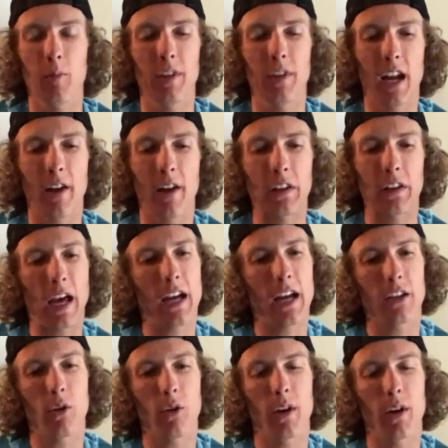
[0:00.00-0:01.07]
But then after
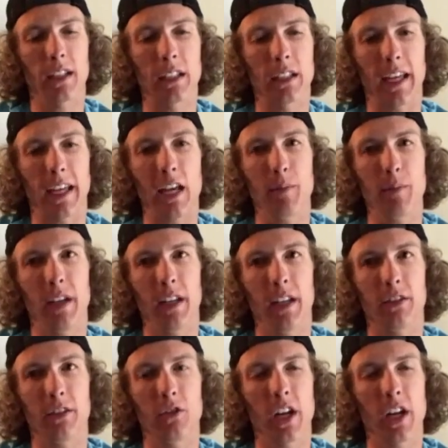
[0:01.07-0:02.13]
that, you only had like 8
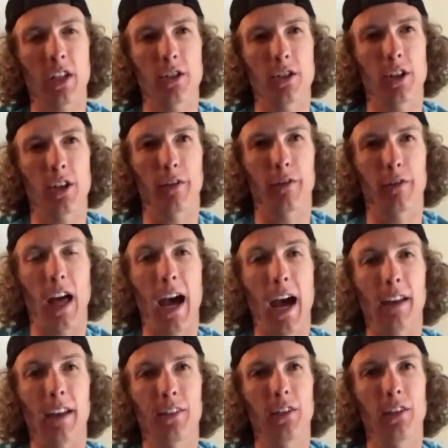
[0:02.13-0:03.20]
minutes, you change into your
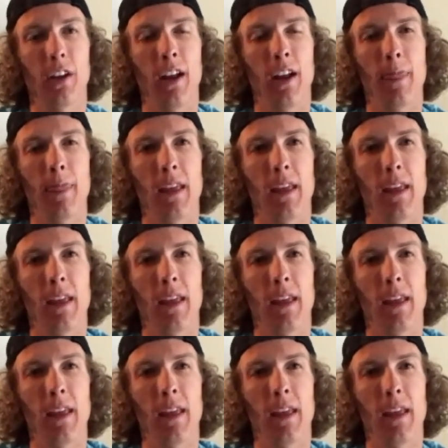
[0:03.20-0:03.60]
flats,